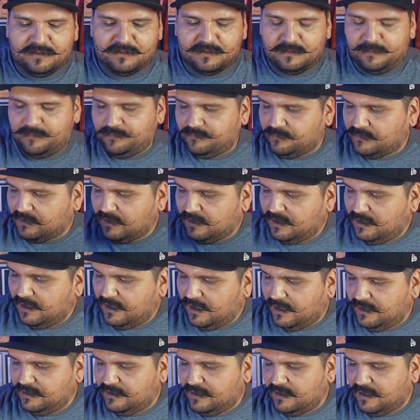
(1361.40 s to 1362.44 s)
awesome.
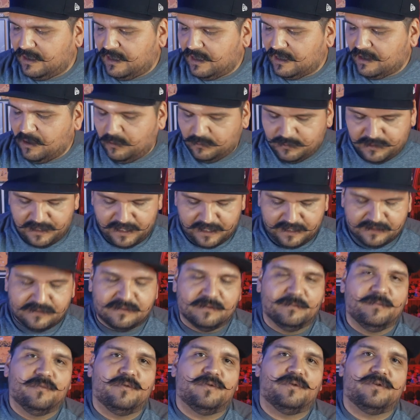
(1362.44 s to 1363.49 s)
And then I go digging
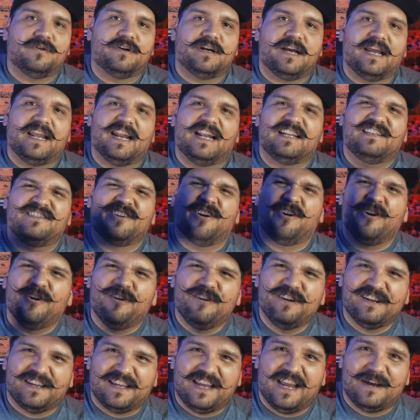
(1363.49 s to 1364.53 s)
some more, and I
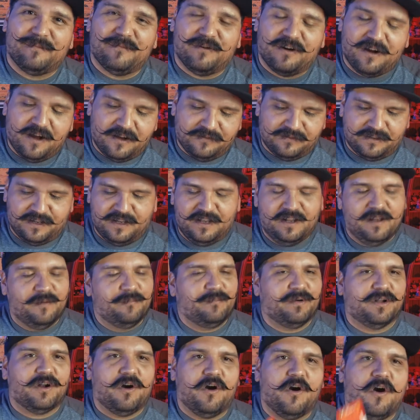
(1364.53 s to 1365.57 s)
turn the camera off,
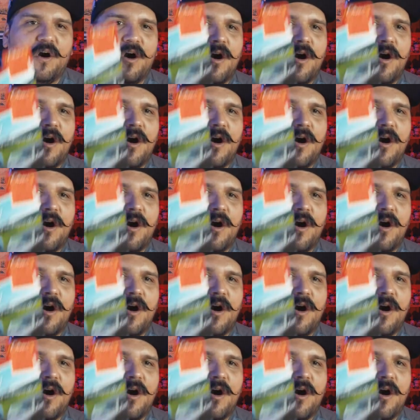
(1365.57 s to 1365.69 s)
but